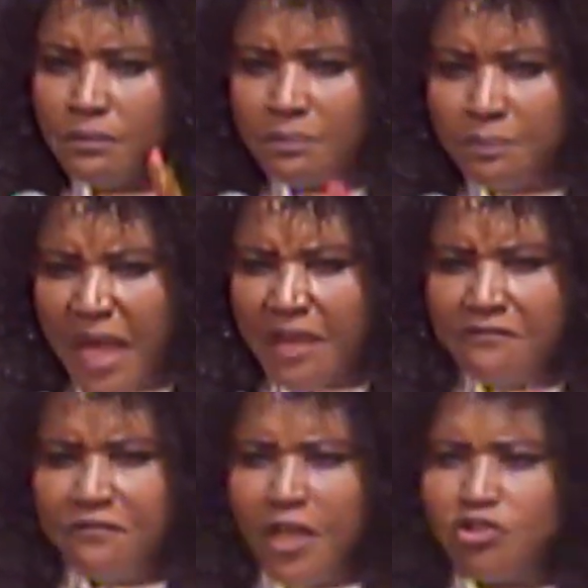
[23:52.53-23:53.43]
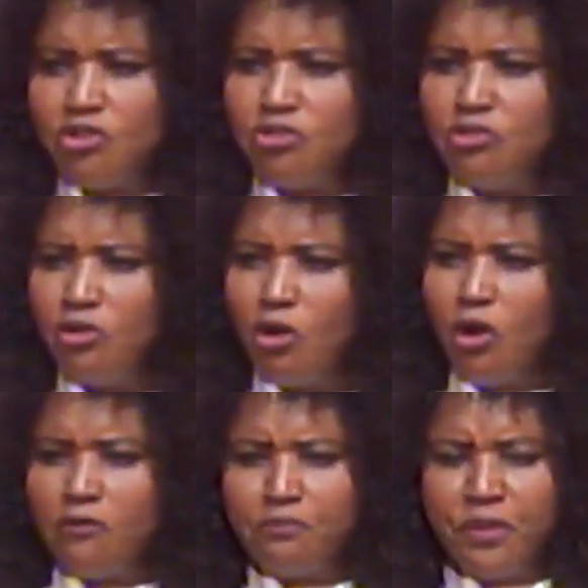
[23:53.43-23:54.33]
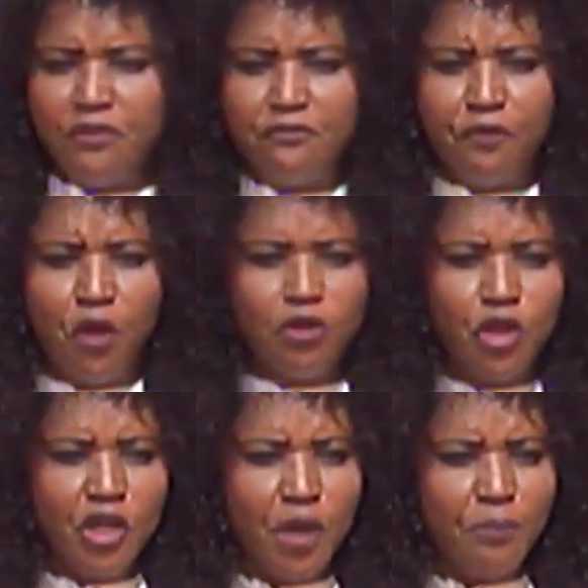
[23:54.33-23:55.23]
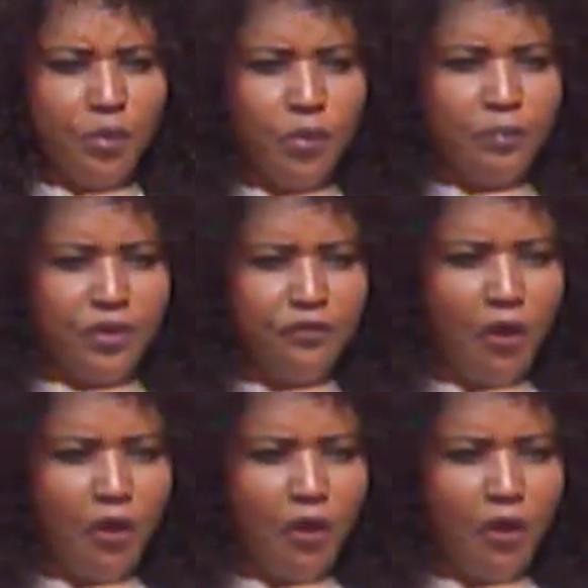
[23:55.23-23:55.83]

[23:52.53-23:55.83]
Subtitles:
by virtue of being vulnerable before